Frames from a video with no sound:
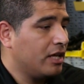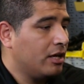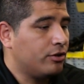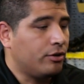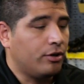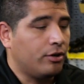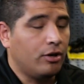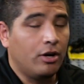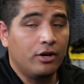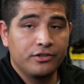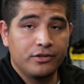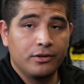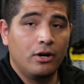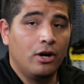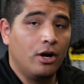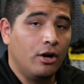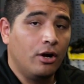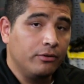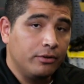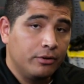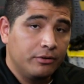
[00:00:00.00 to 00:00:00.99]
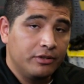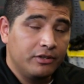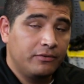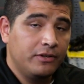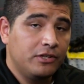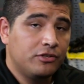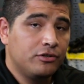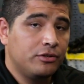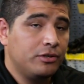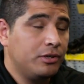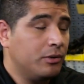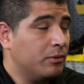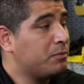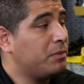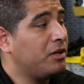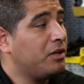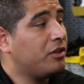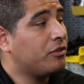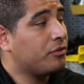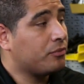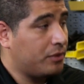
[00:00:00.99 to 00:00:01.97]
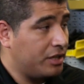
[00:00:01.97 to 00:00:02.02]
They're also all going to feature
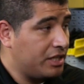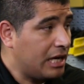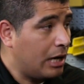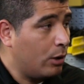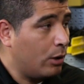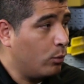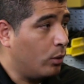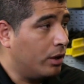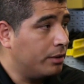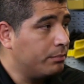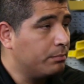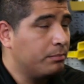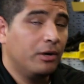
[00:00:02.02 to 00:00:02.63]
USB 3.1,